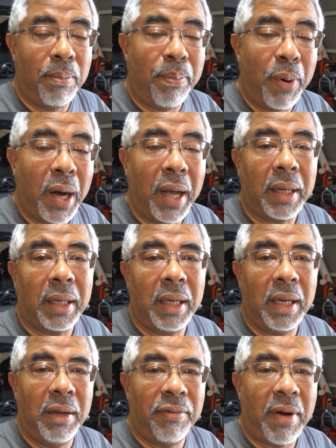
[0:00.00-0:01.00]
but
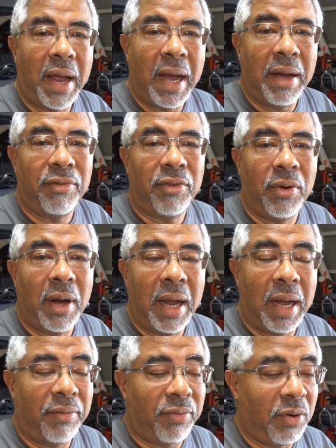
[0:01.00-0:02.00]
if I have to, I
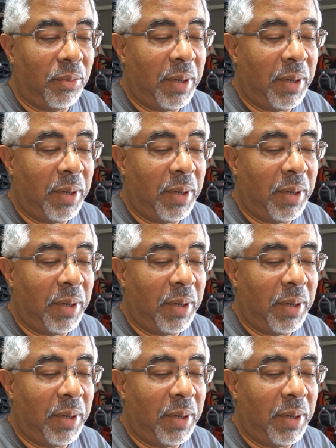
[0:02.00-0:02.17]
have to,